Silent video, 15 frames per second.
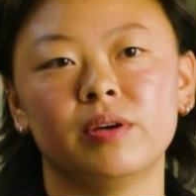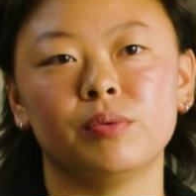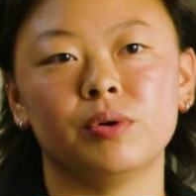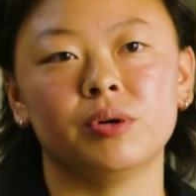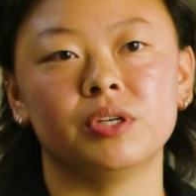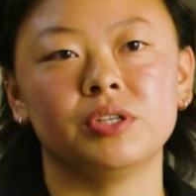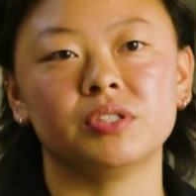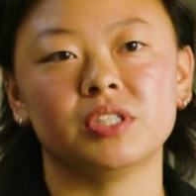and we
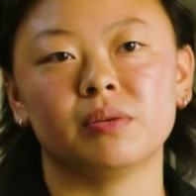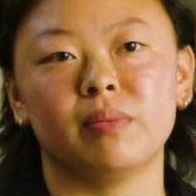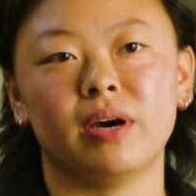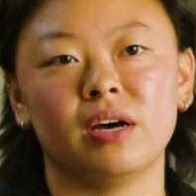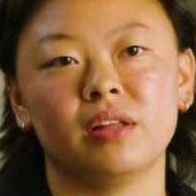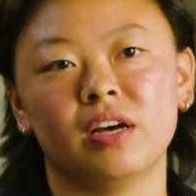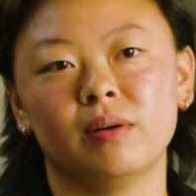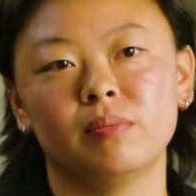were using
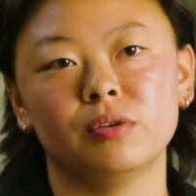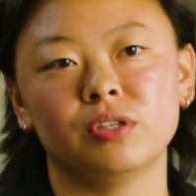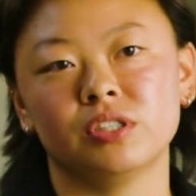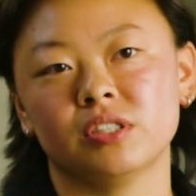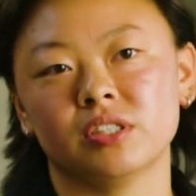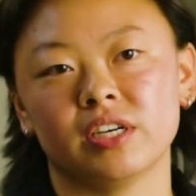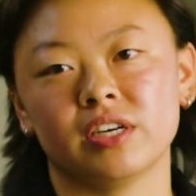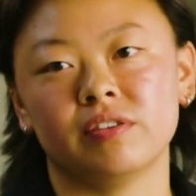MATLAB, which
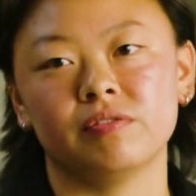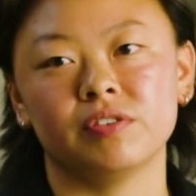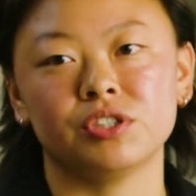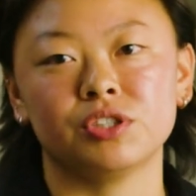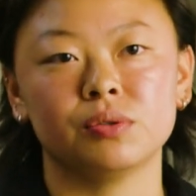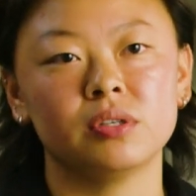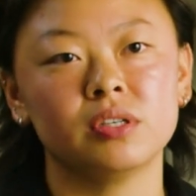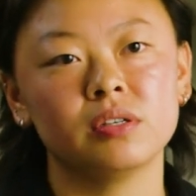is like a
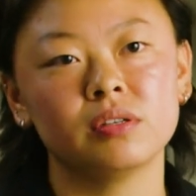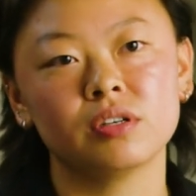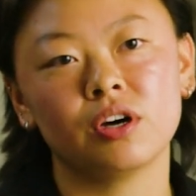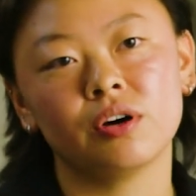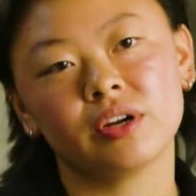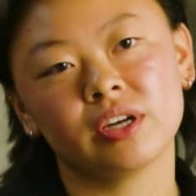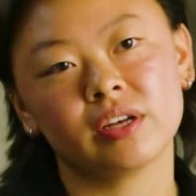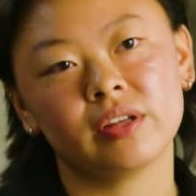visual
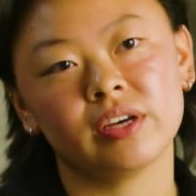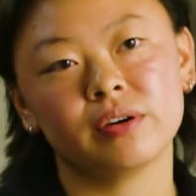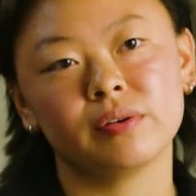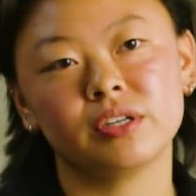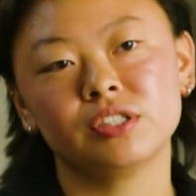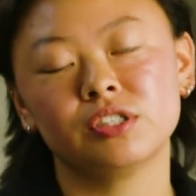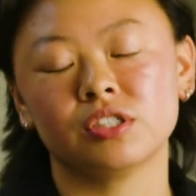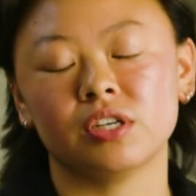coding
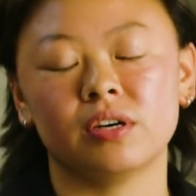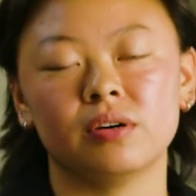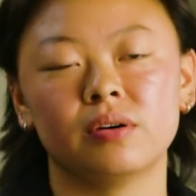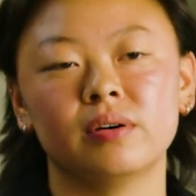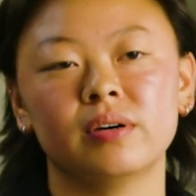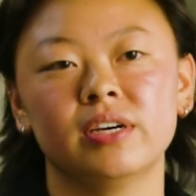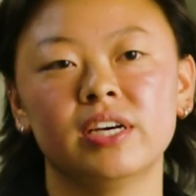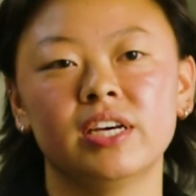language.
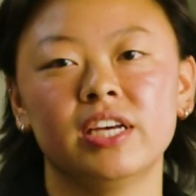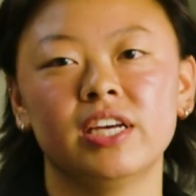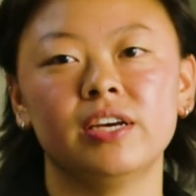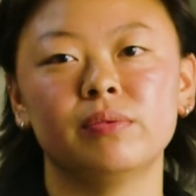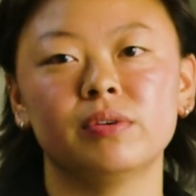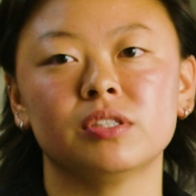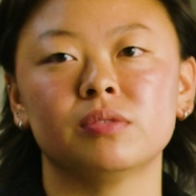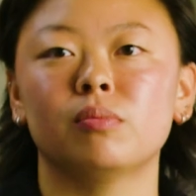So
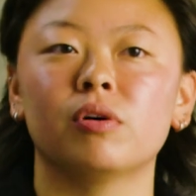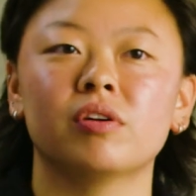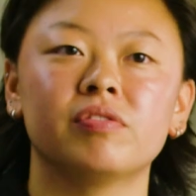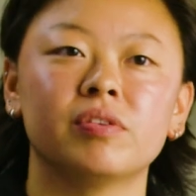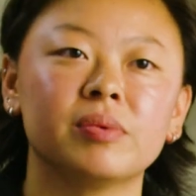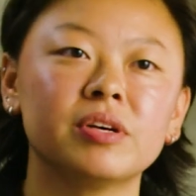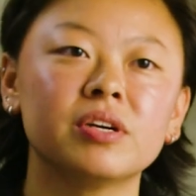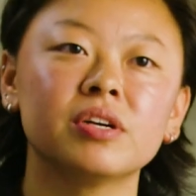it was more
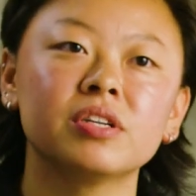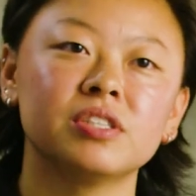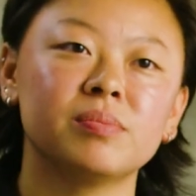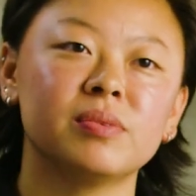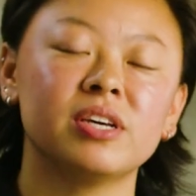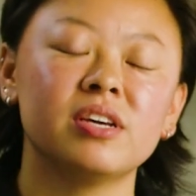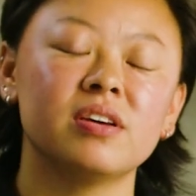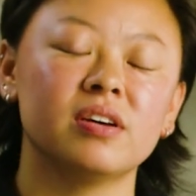familiar to
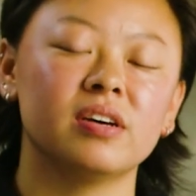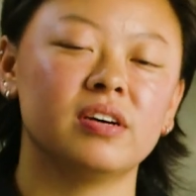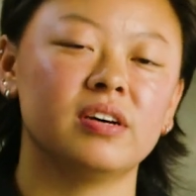me,